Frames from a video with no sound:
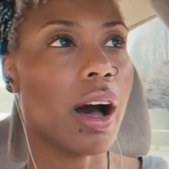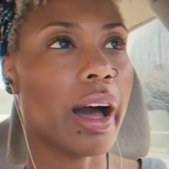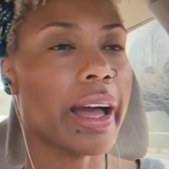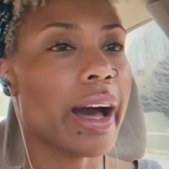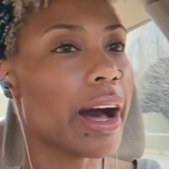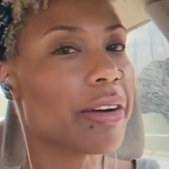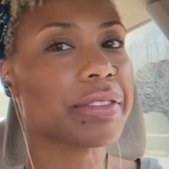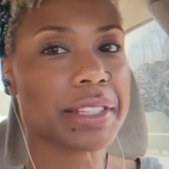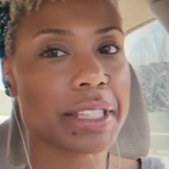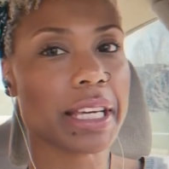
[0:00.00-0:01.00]
I
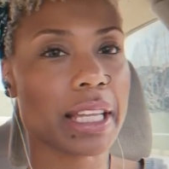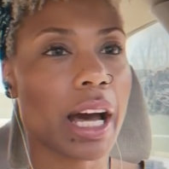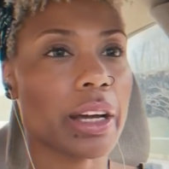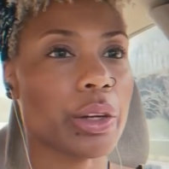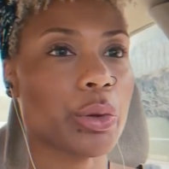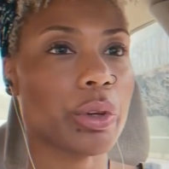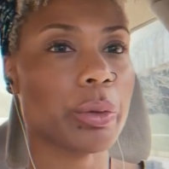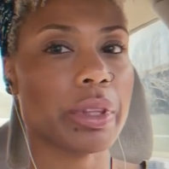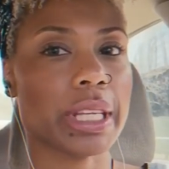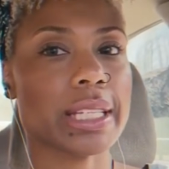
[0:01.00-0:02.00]
have to say that I agree
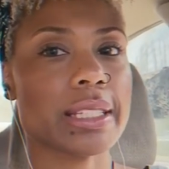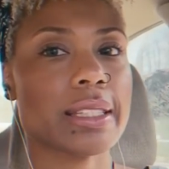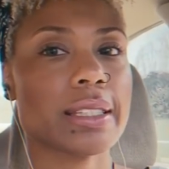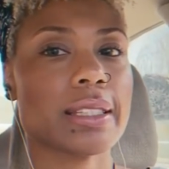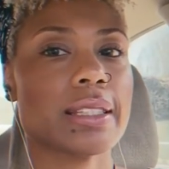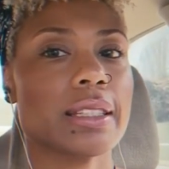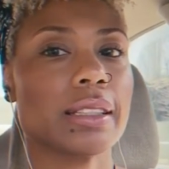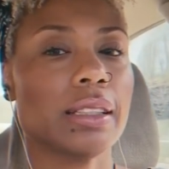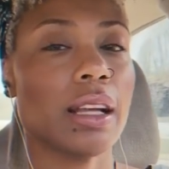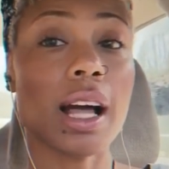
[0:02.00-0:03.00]
with this
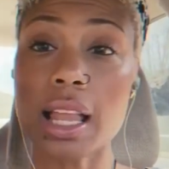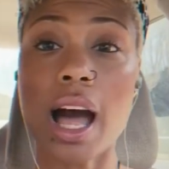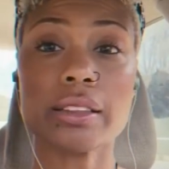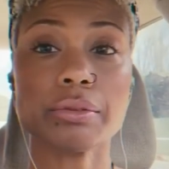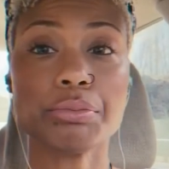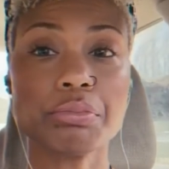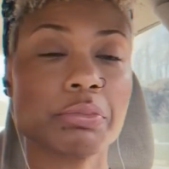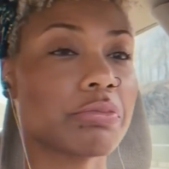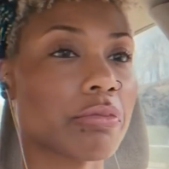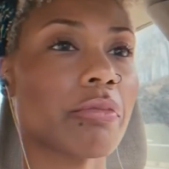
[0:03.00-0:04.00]
a lot.
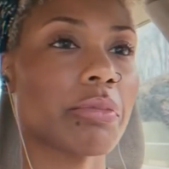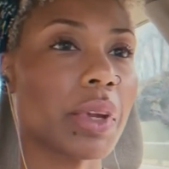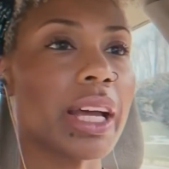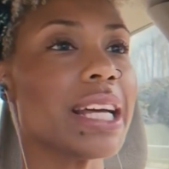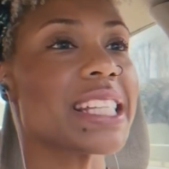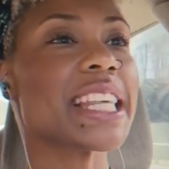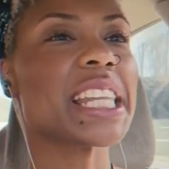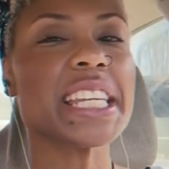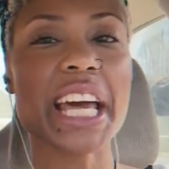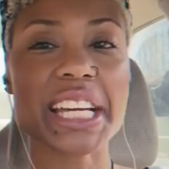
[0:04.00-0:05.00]
It's
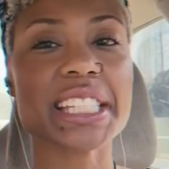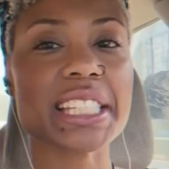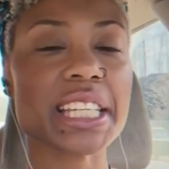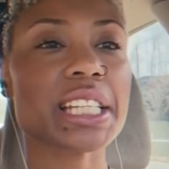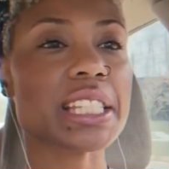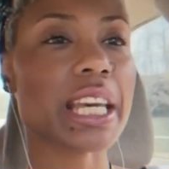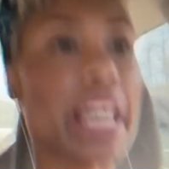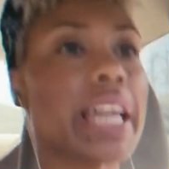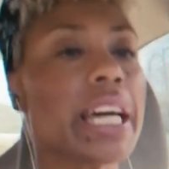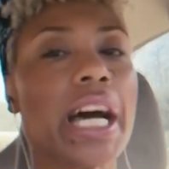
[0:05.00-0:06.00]
not the nicest thing to
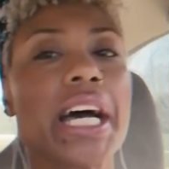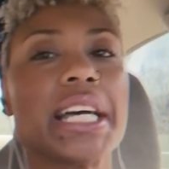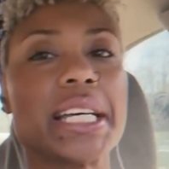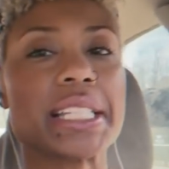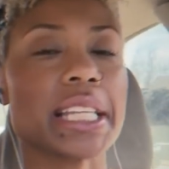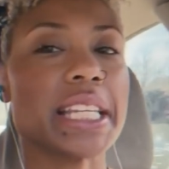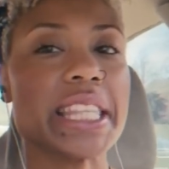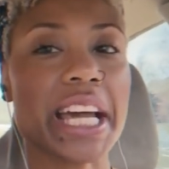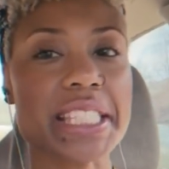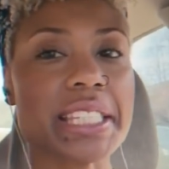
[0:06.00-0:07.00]
say, it's not the
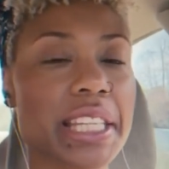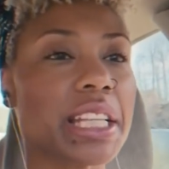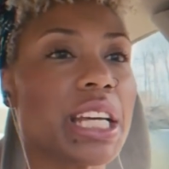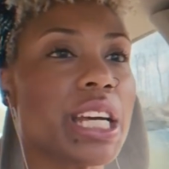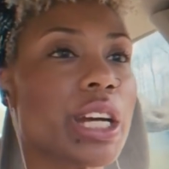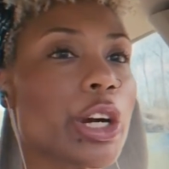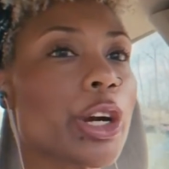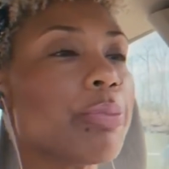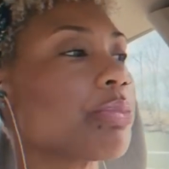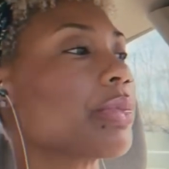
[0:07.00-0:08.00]
nicest thing to hear,